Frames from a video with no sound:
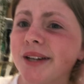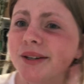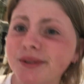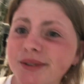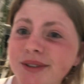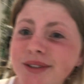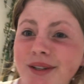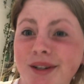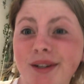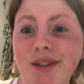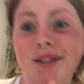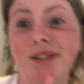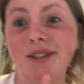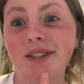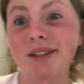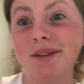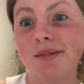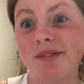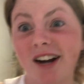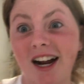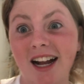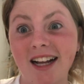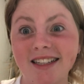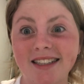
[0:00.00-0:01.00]
also,
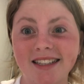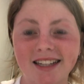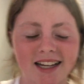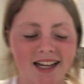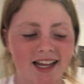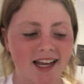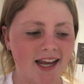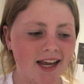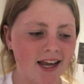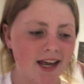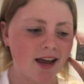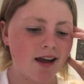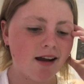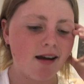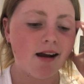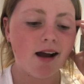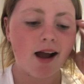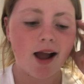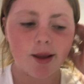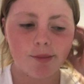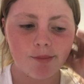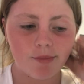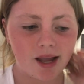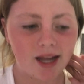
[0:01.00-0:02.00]
surprisingly,
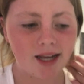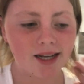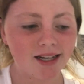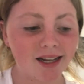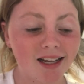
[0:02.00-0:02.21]
I made